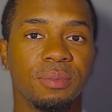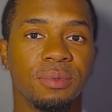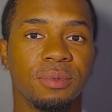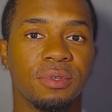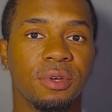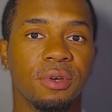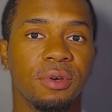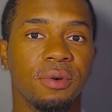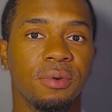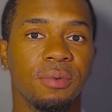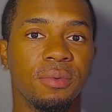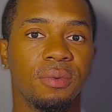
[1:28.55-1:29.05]

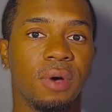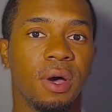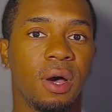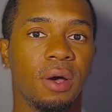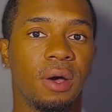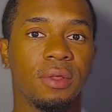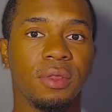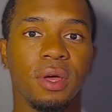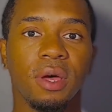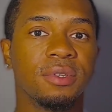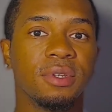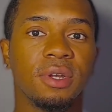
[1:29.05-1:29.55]
So all
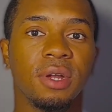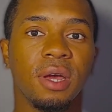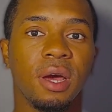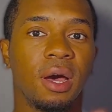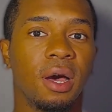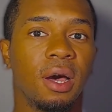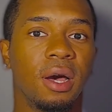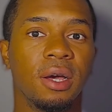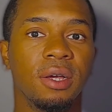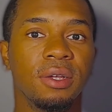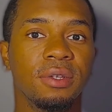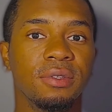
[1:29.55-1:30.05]
the
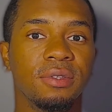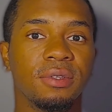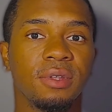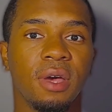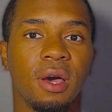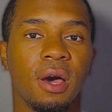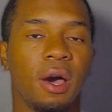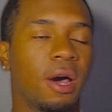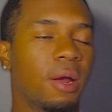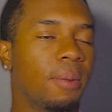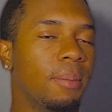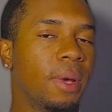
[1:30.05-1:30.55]
ahs
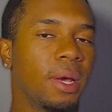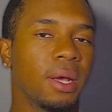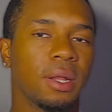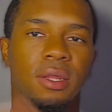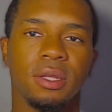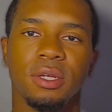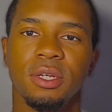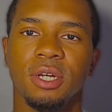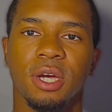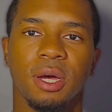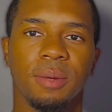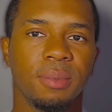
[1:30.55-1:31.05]
automatically
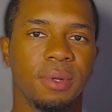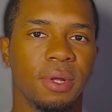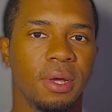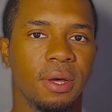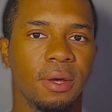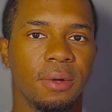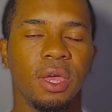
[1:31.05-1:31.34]
chopped out.